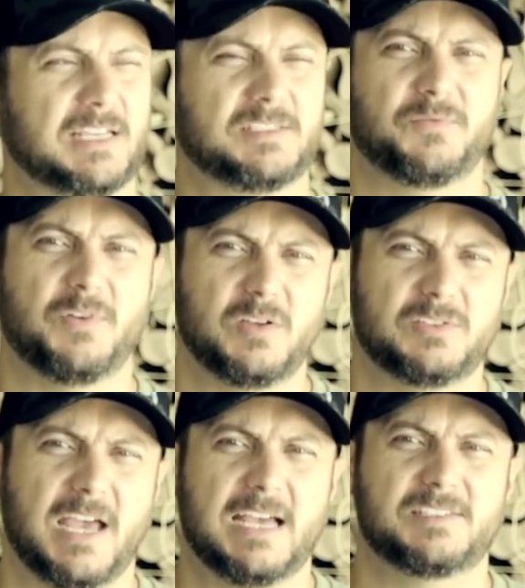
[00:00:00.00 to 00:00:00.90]
had some
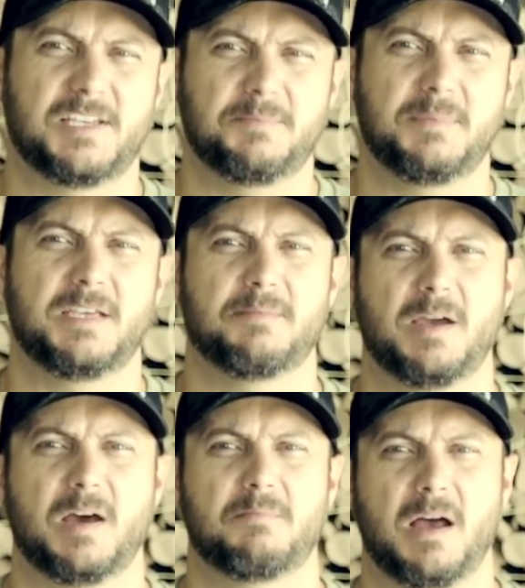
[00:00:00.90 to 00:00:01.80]
folks asking me
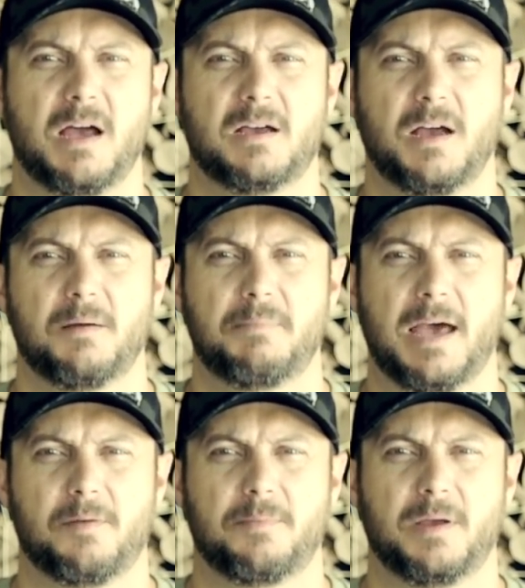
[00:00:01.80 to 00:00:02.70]
about my
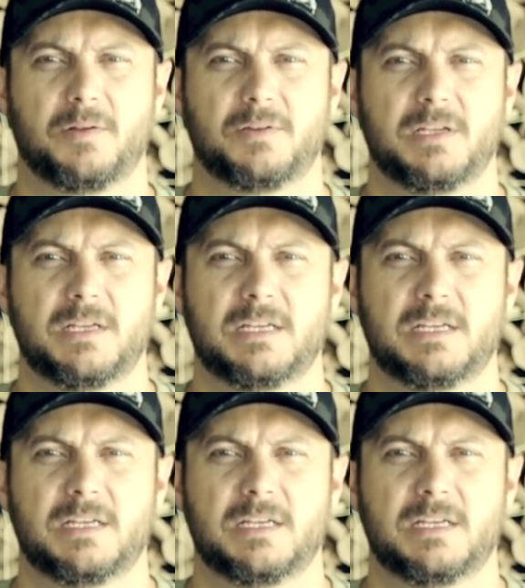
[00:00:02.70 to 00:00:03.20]
battle belt